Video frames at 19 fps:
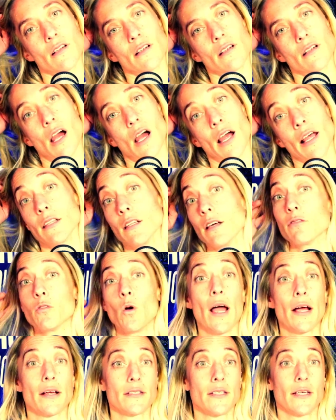I love
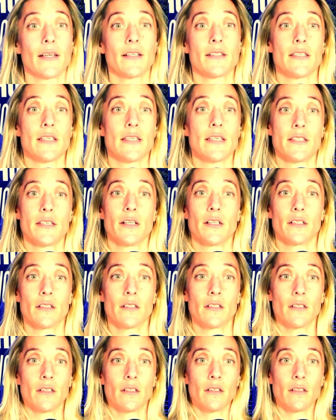waxing. Some girls either love
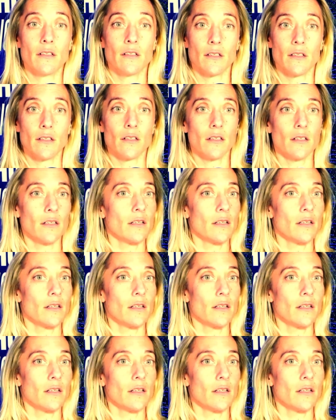it or they're like, no, that's too